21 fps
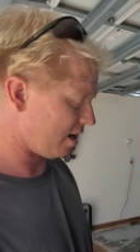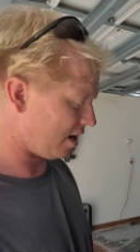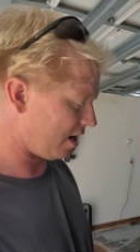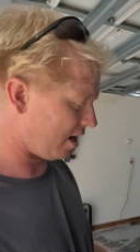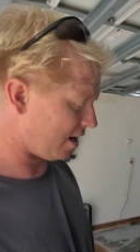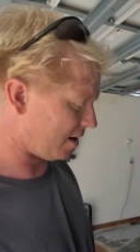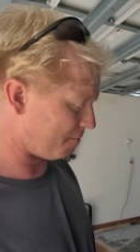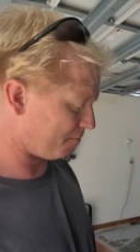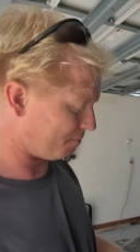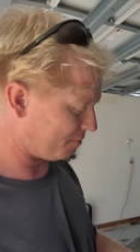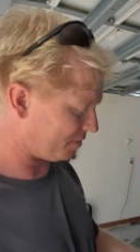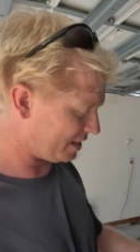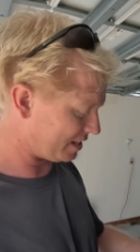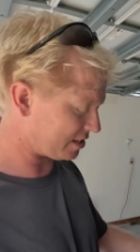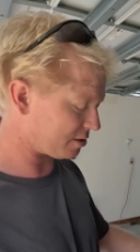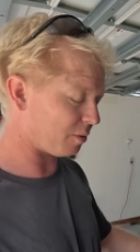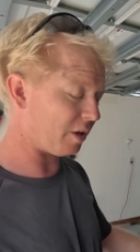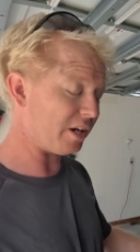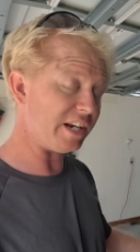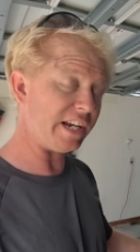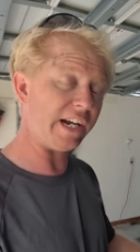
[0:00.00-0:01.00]
Um,
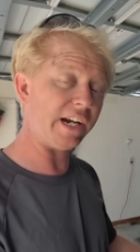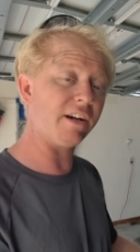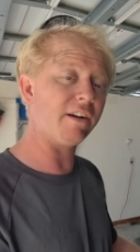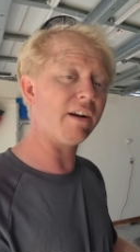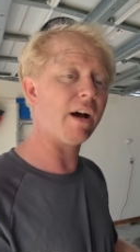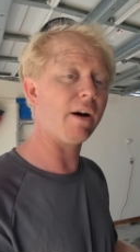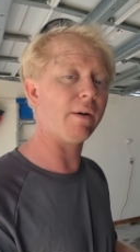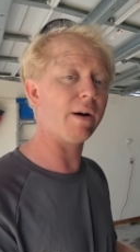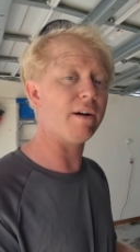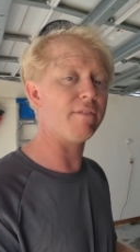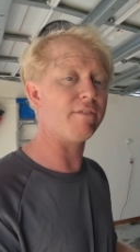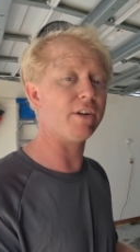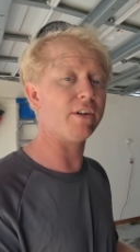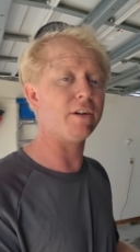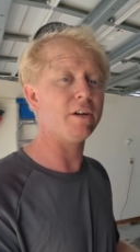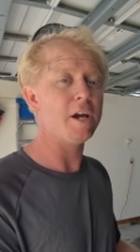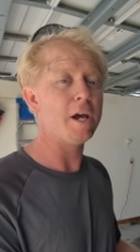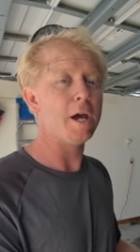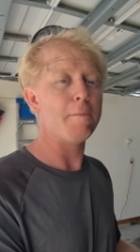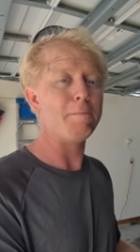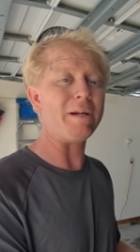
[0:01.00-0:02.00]
this one here,
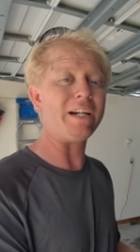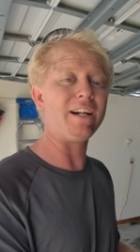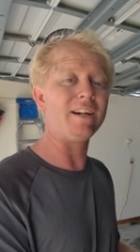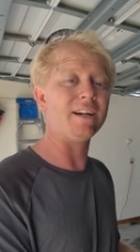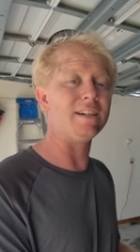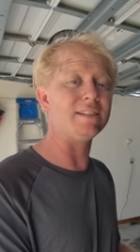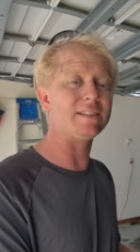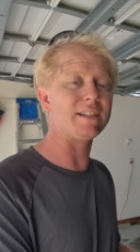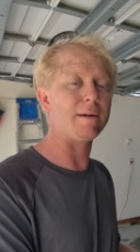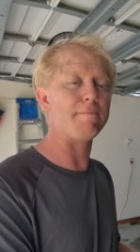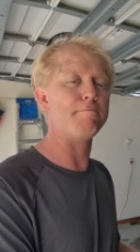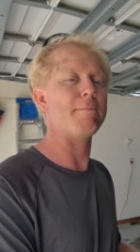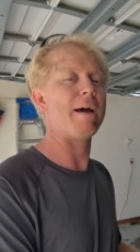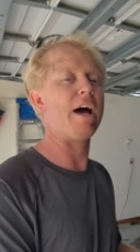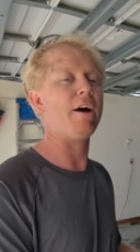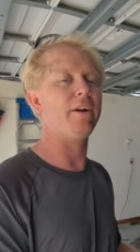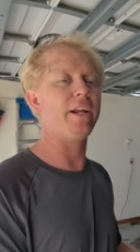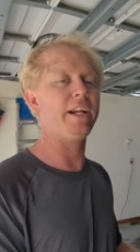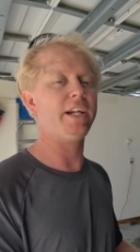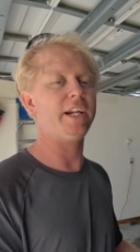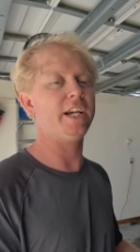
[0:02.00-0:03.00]
however, because I'm
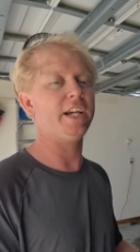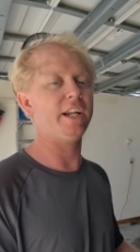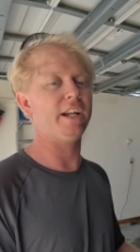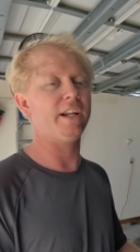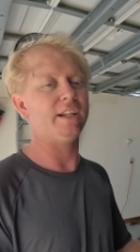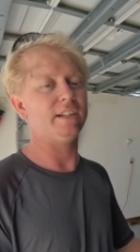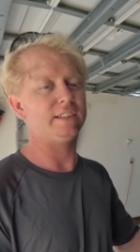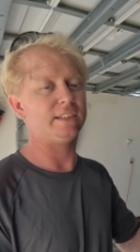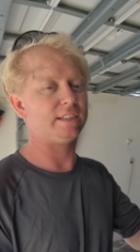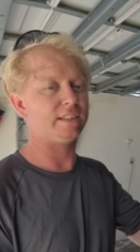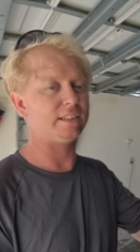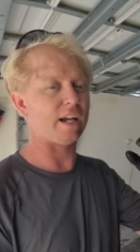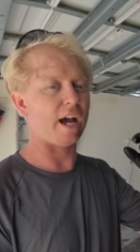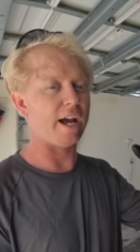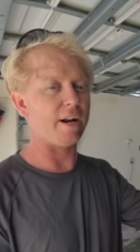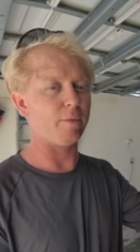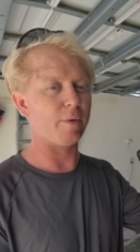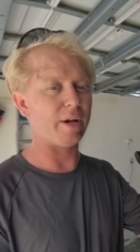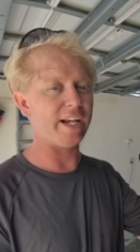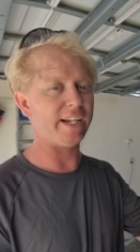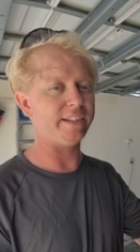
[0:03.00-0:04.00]
mounting it
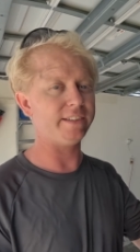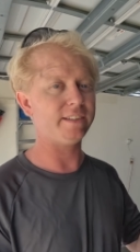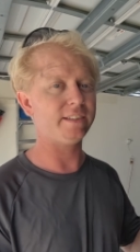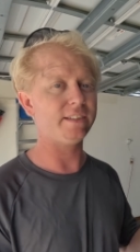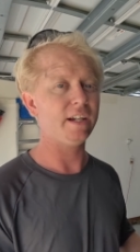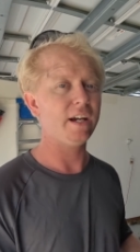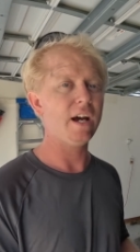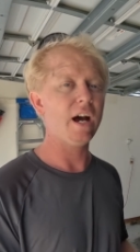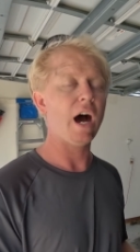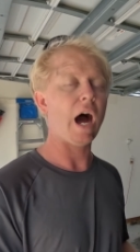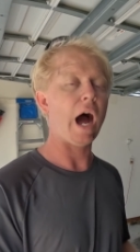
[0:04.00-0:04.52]
sideways,